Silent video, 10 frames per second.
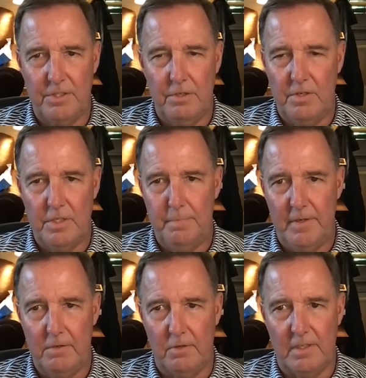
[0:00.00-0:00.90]
to do it is
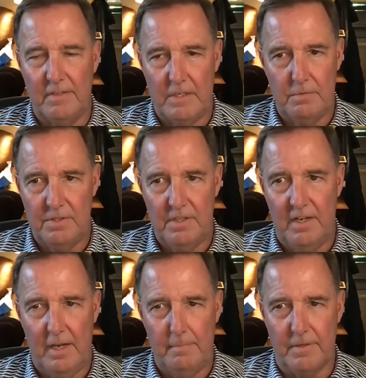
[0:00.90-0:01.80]
Bitcoin, and that's what's
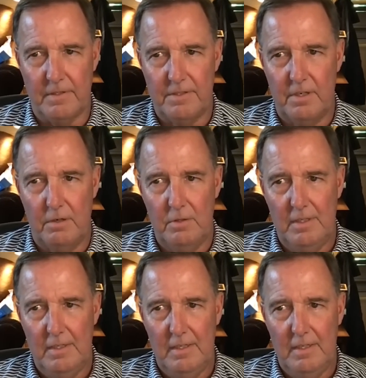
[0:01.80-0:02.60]
going to happen. So